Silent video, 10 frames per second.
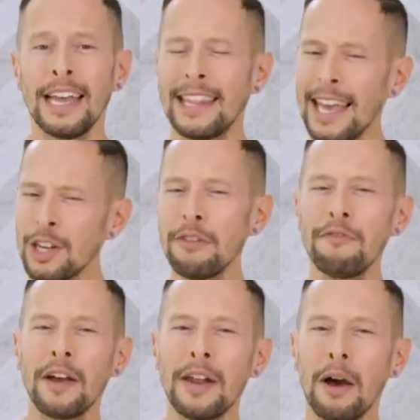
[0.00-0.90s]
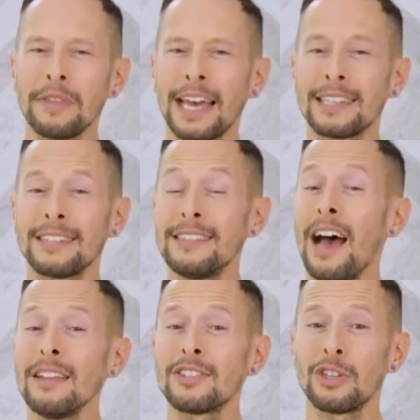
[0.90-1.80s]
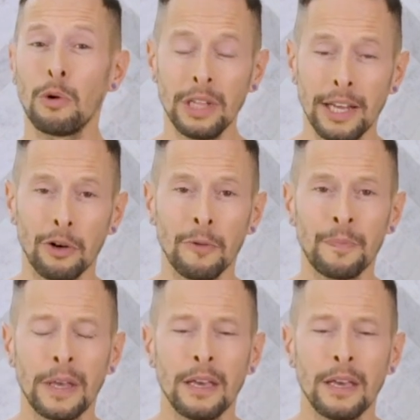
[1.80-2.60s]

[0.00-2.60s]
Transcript: and they actually found out that it's not so little.